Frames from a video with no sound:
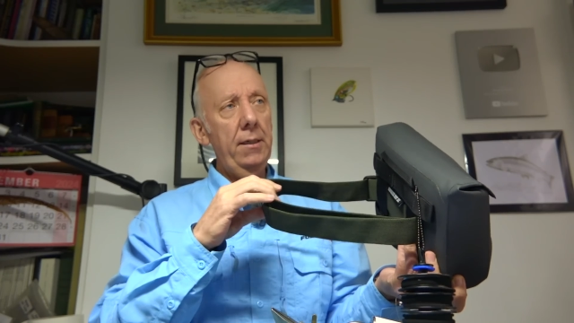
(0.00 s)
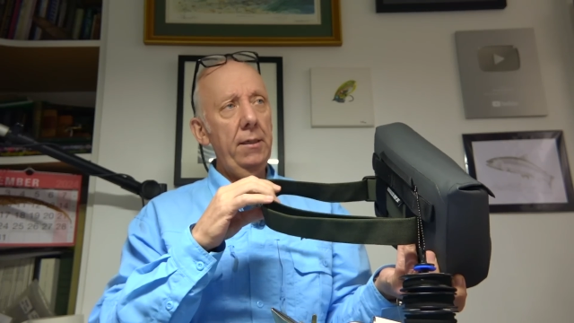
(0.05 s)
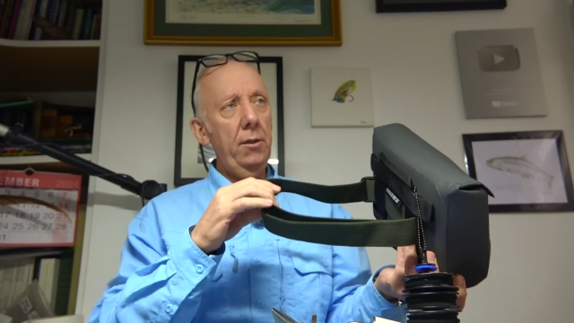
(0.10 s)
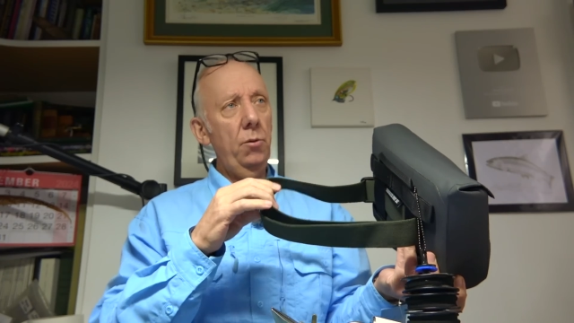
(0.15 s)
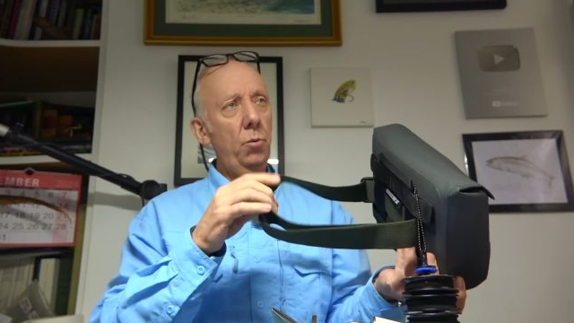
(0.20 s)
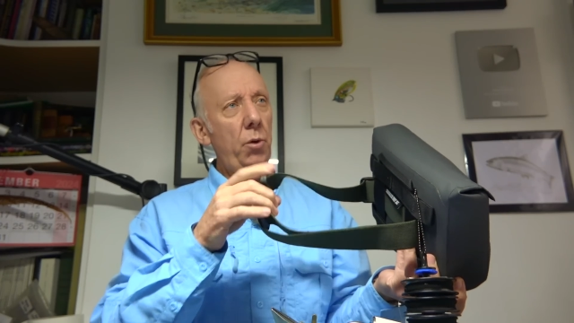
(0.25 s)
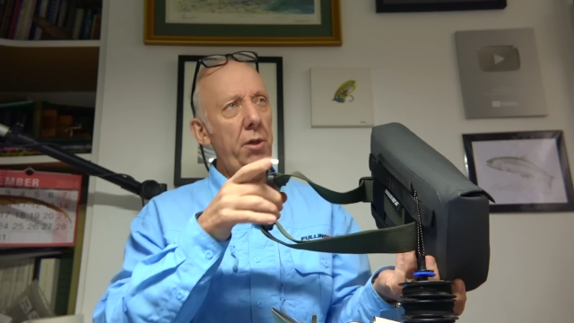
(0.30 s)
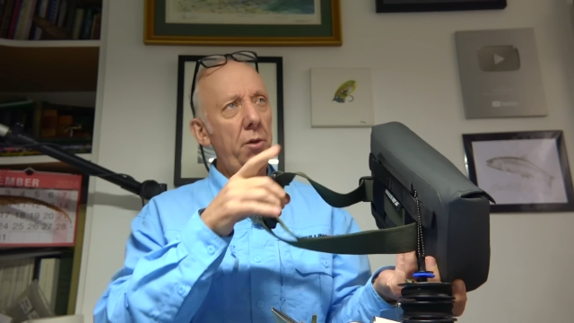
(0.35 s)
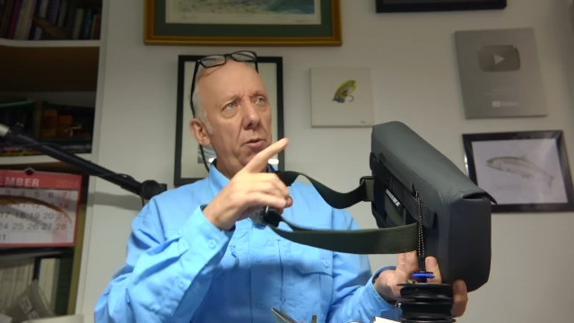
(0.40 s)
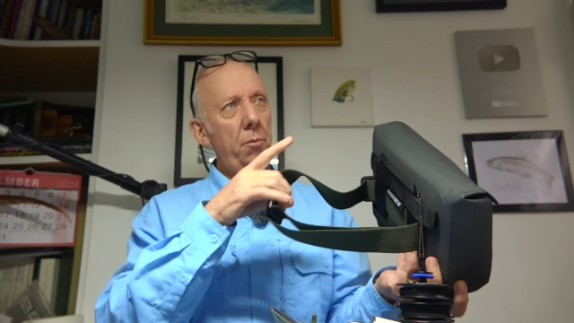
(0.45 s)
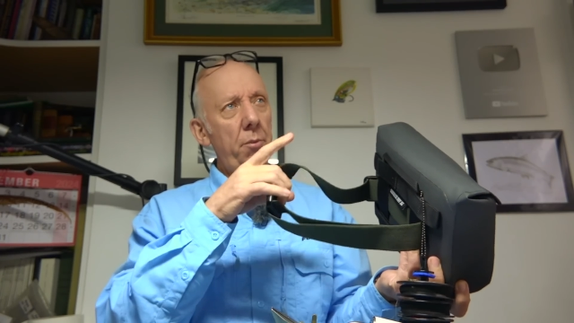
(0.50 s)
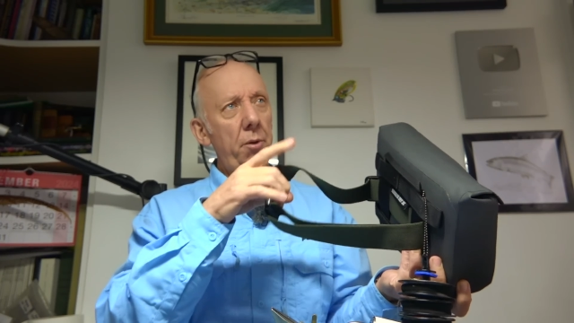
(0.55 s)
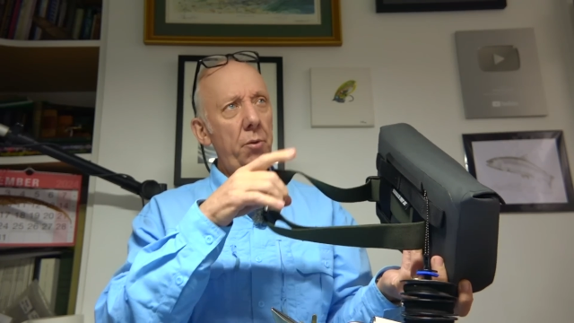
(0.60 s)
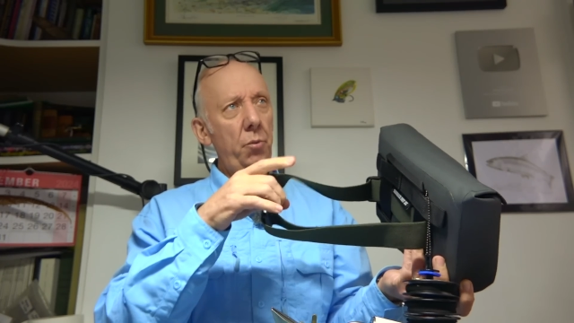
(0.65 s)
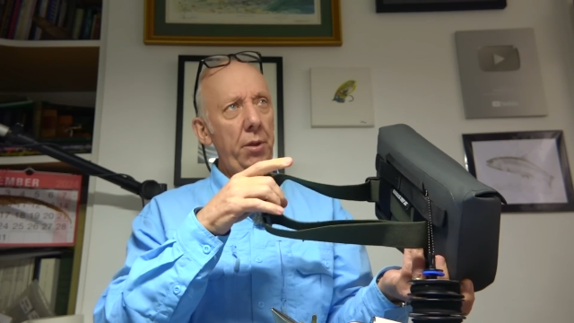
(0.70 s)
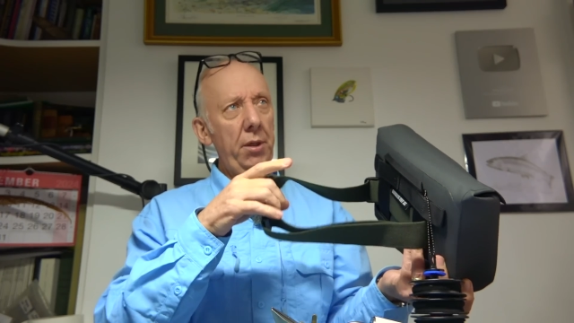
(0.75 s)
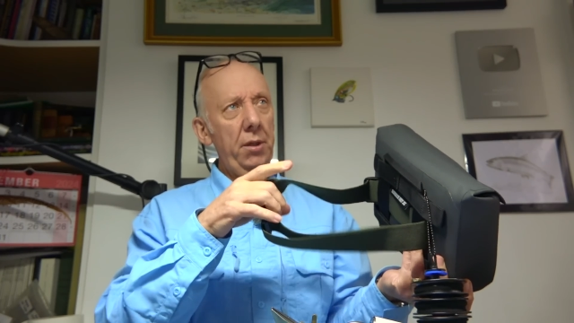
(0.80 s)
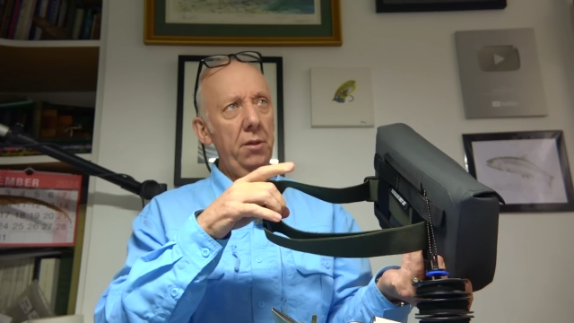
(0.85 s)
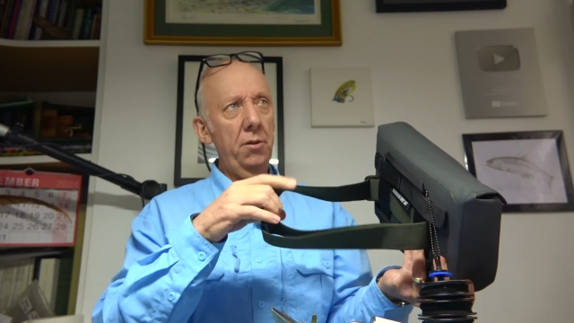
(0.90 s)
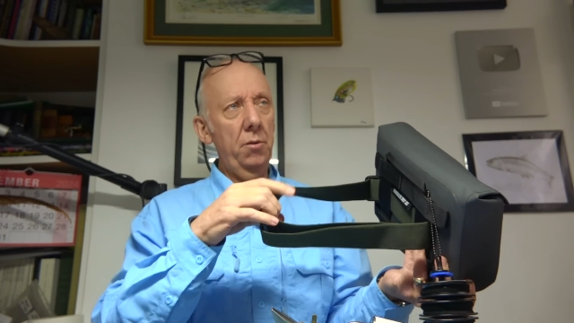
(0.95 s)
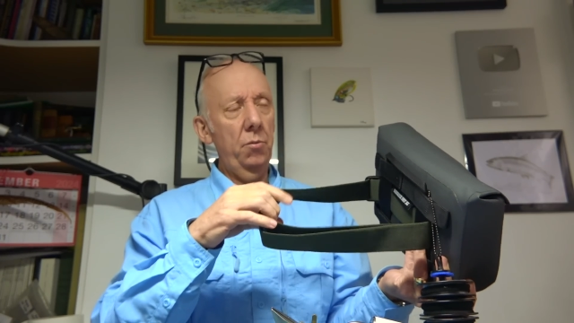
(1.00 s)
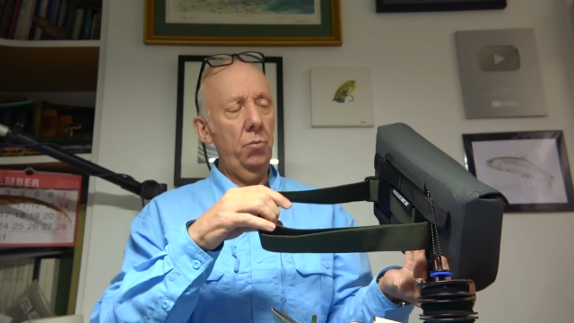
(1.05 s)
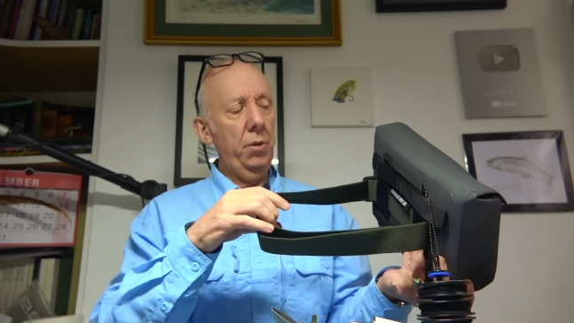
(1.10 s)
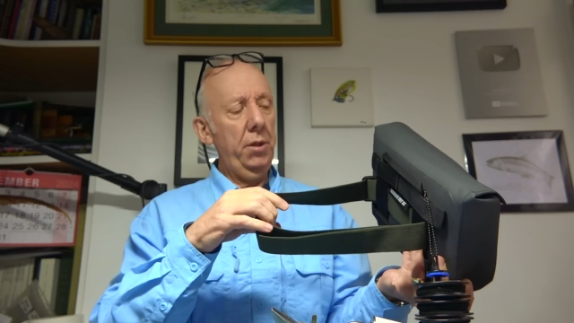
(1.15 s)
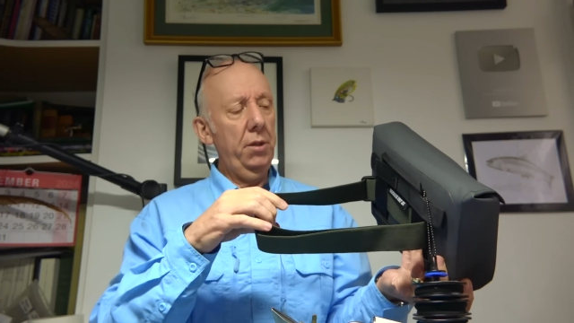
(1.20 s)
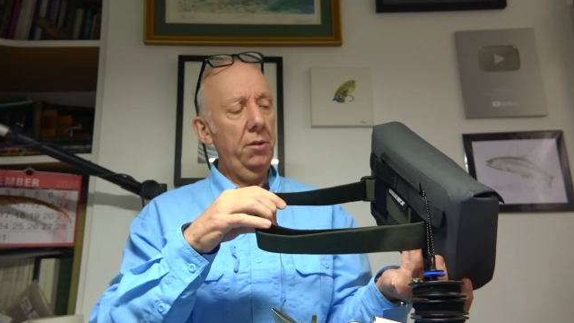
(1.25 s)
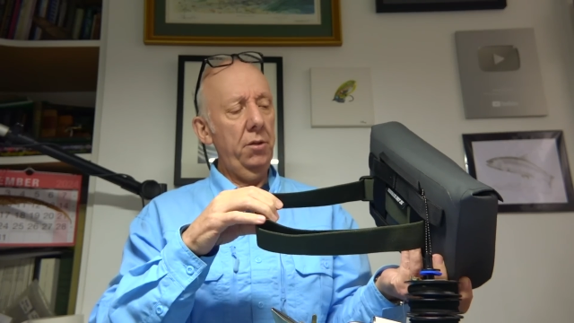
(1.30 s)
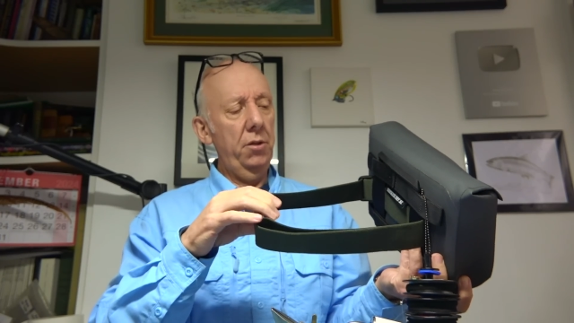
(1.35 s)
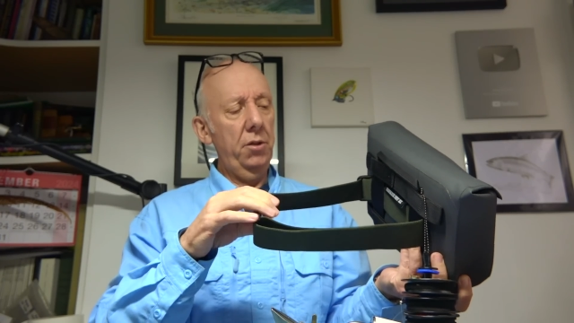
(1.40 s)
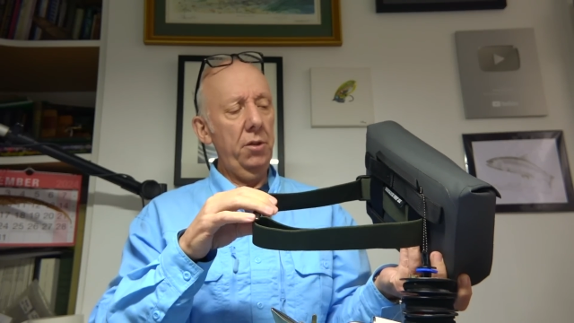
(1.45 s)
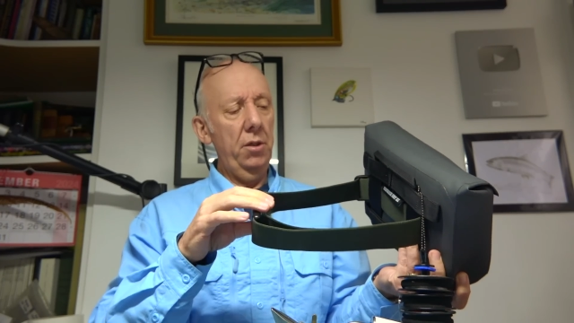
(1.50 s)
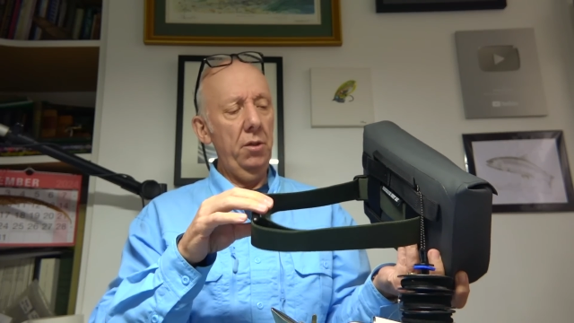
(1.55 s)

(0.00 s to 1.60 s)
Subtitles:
one on my waders I'm wearing just